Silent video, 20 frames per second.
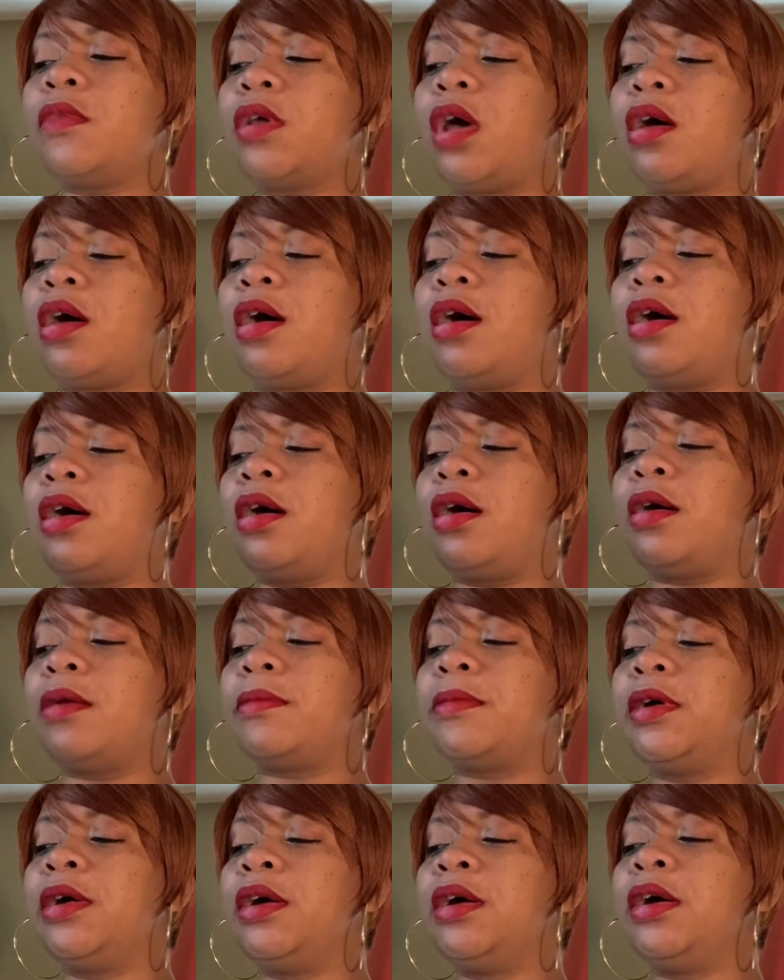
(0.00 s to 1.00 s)

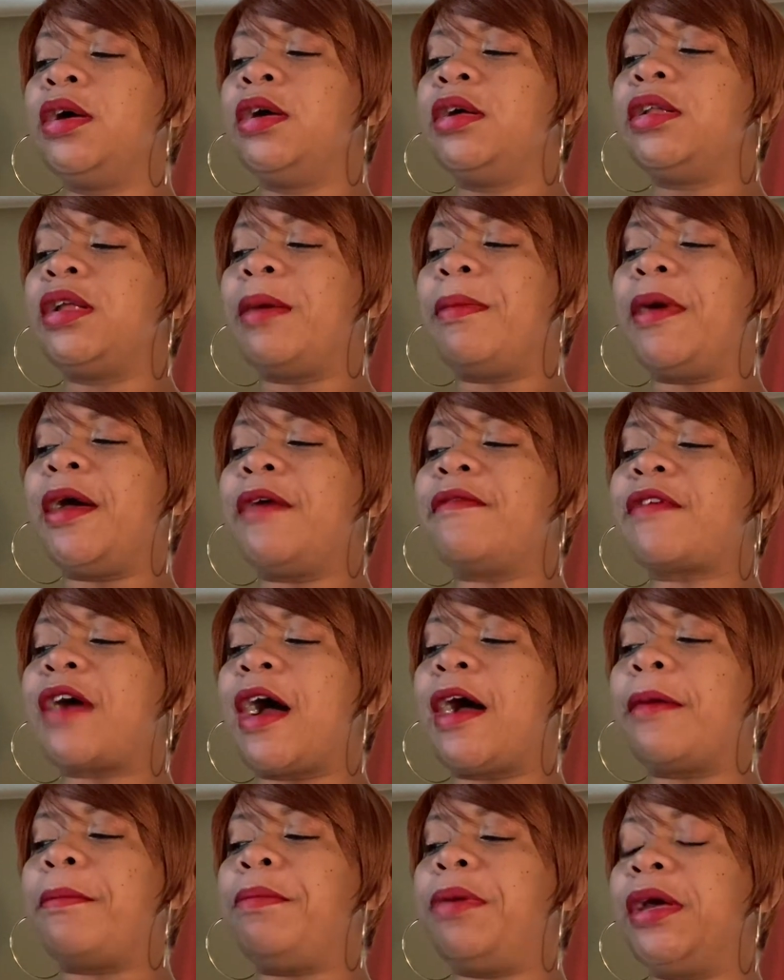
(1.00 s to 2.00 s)
they may have
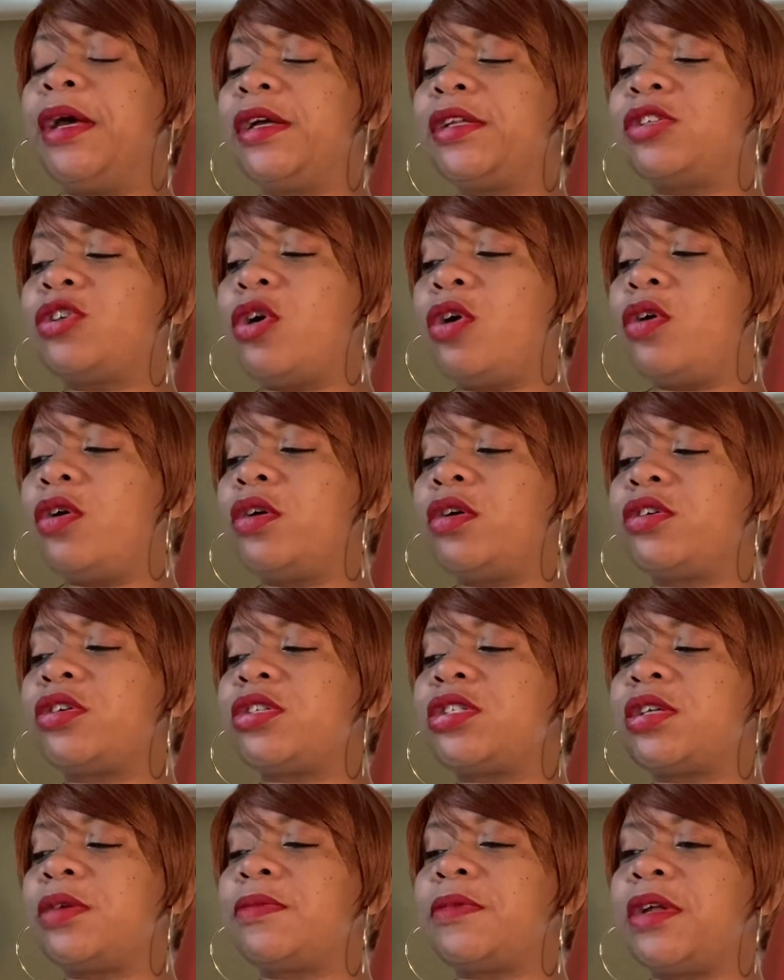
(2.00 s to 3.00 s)
gotten picked on or
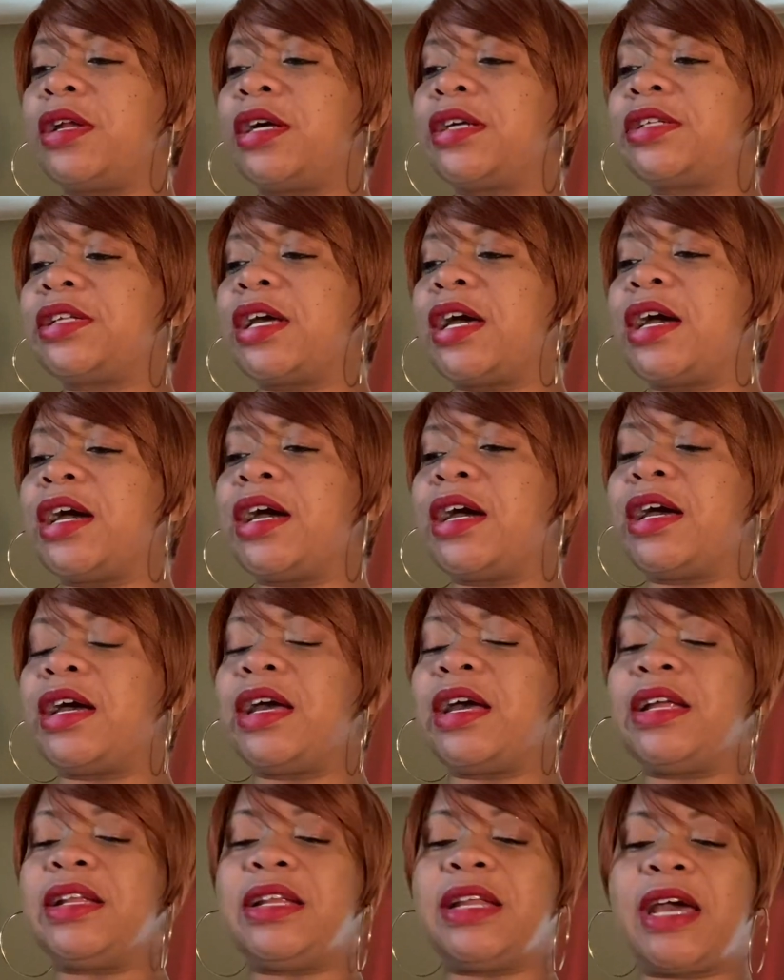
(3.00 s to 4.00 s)
something like that.
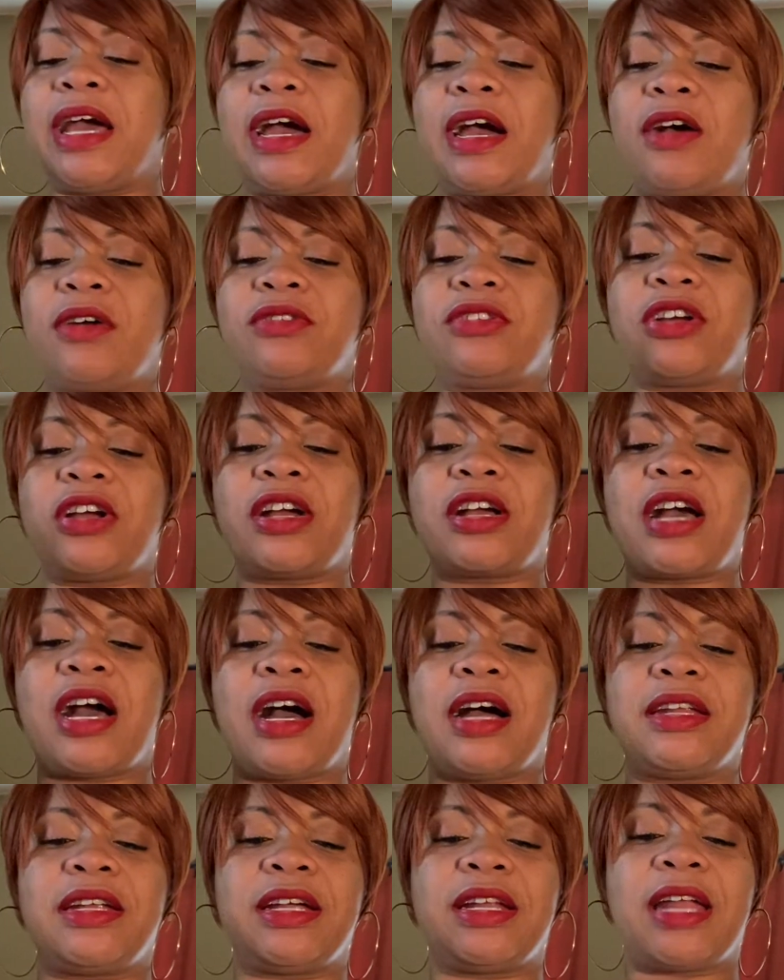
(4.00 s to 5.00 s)
And now they're
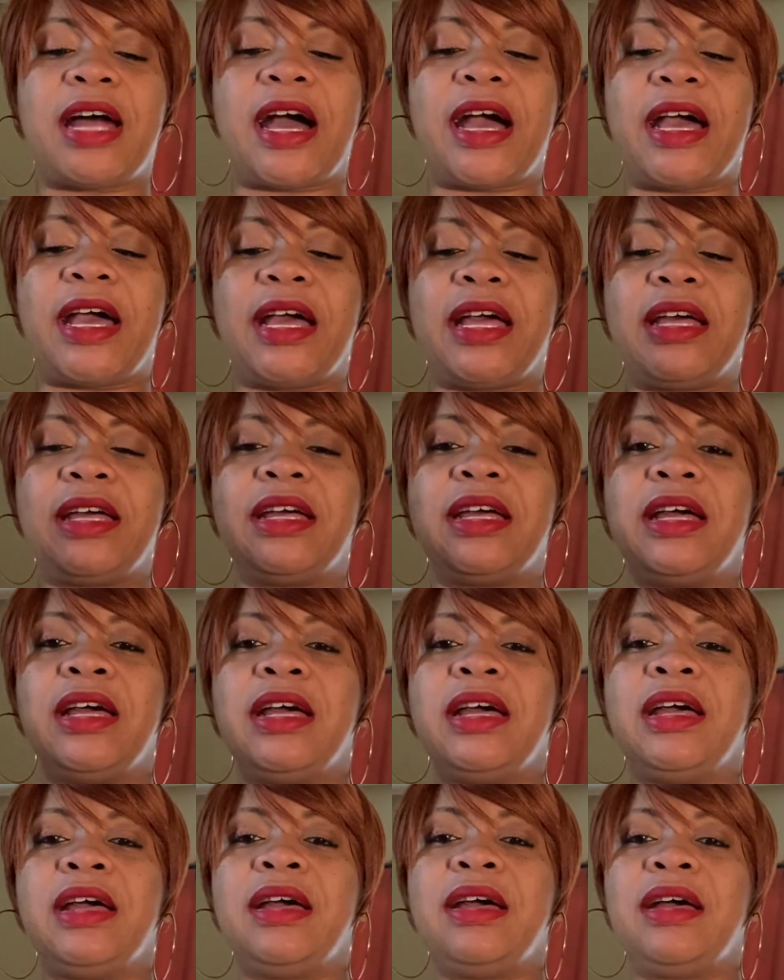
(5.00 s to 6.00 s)
kind of like,
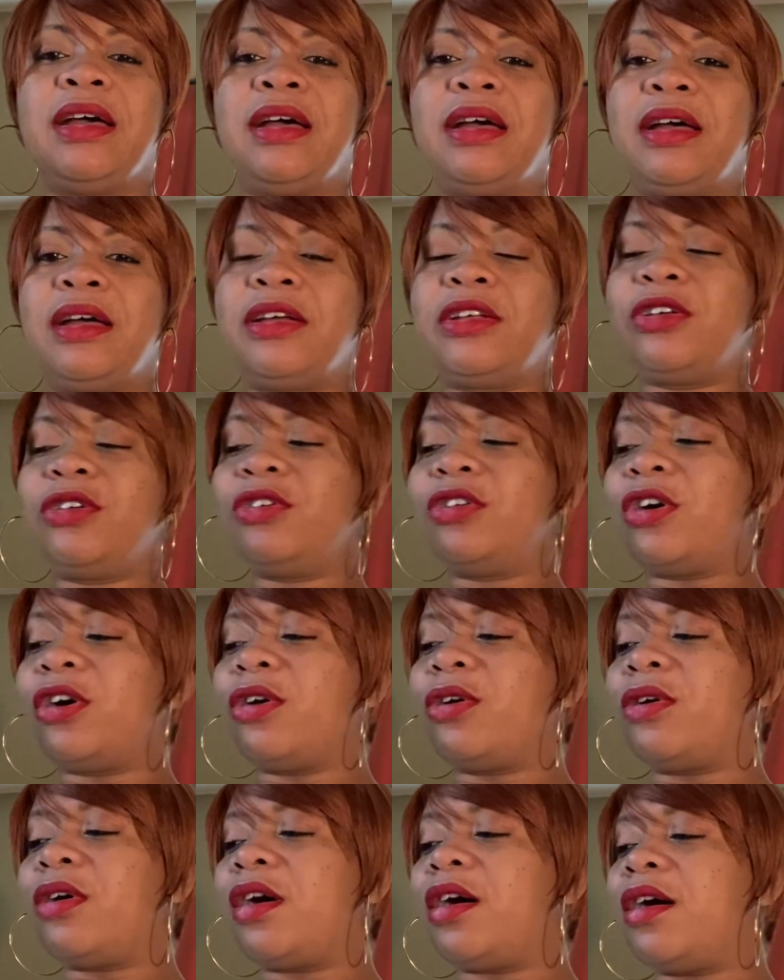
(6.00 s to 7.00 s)
you
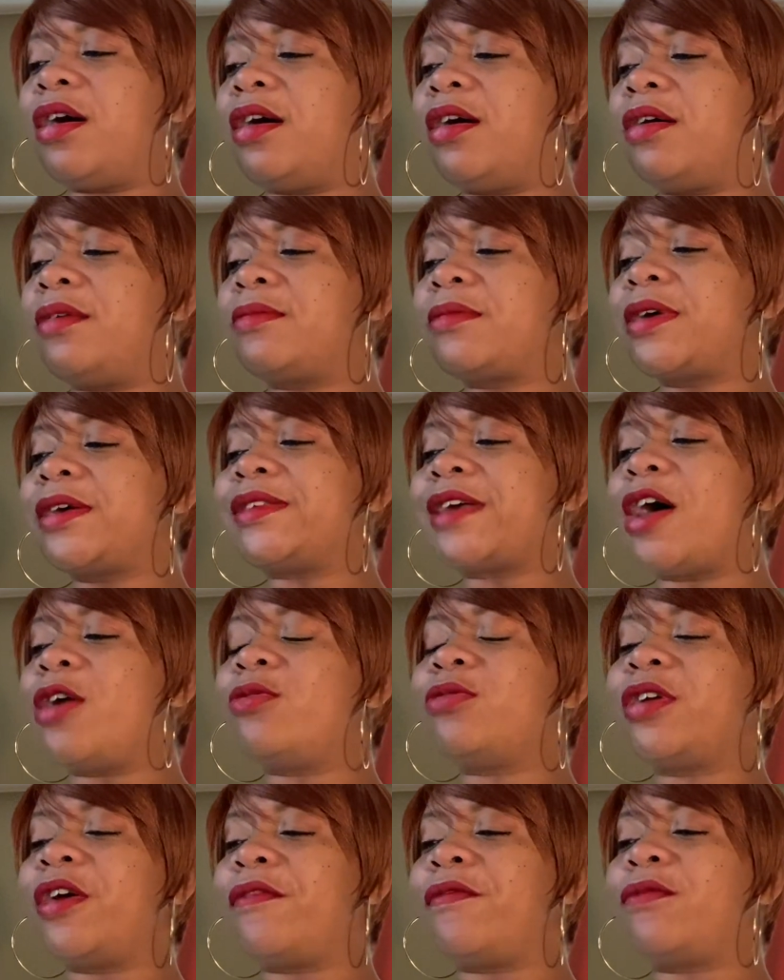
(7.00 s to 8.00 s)
know, because I
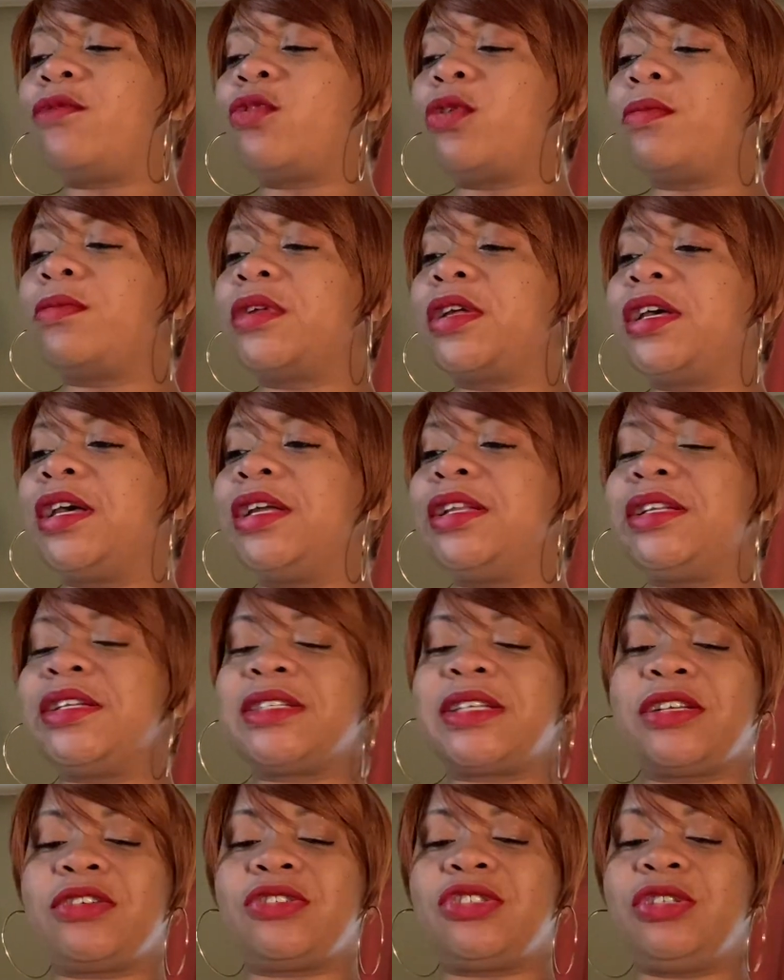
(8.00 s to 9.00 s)
don't never normally get
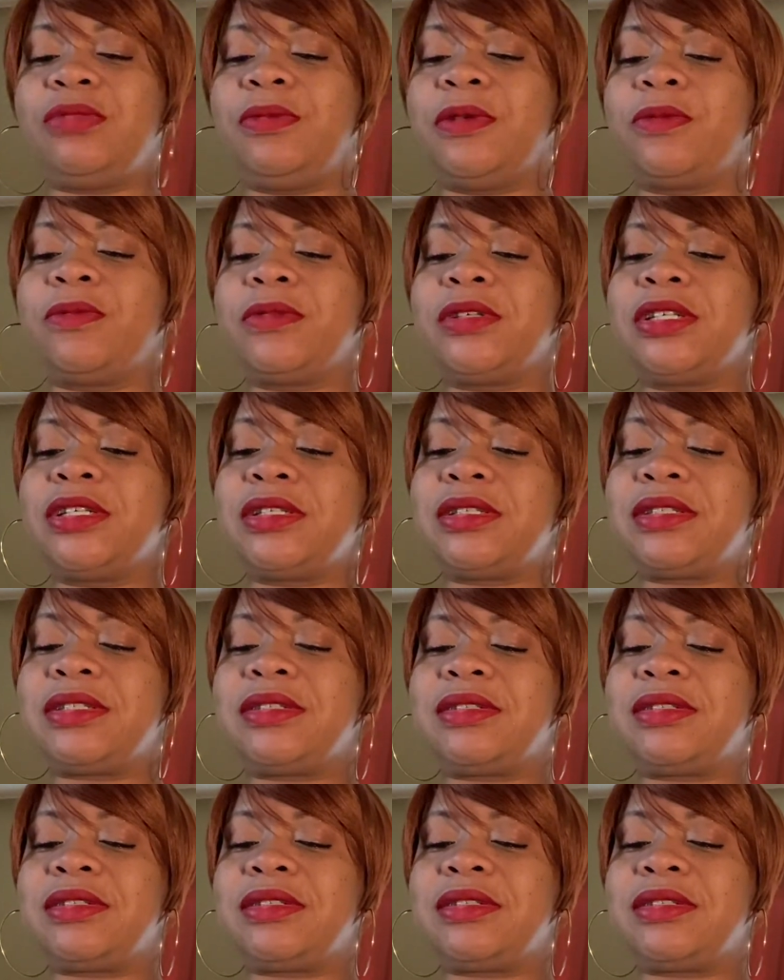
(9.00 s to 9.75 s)
this energy, but with this,